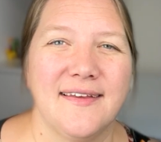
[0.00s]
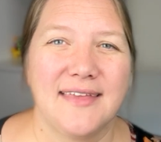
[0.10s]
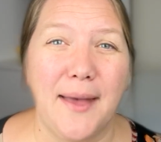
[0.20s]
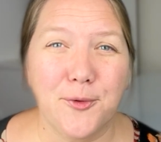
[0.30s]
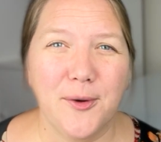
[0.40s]

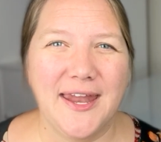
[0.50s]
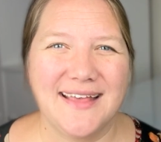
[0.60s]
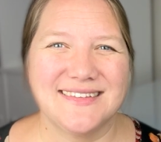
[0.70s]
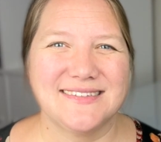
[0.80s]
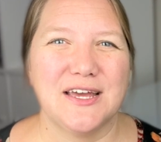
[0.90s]
Capital One
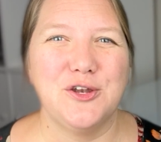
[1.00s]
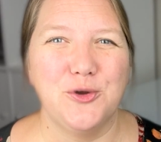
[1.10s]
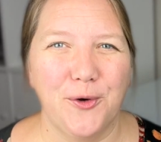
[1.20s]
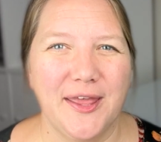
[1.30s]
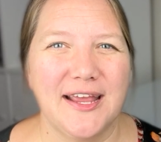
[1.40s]
has this
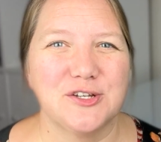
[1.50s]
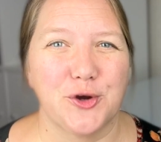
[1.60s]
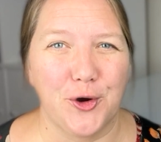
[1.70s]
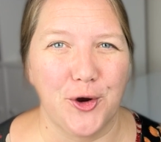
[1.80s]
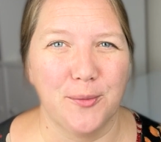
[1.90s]
annoying
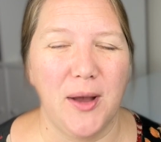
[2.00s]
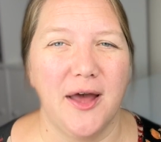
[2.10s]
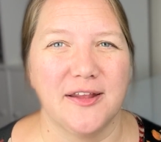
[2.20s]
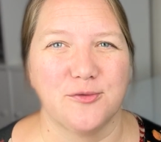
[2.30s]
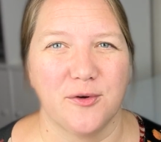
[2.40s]
term
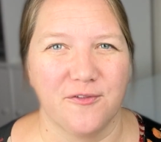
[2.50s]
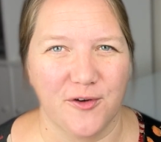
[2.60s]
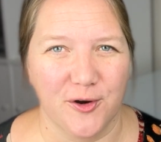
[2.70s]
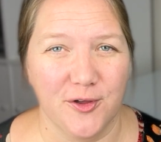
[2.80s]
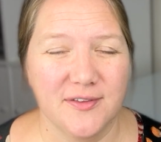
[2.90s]
on its
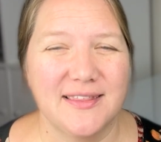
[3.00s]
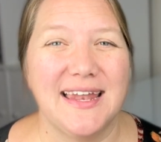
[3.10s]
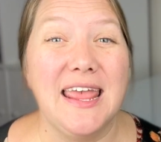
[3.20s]
referrals that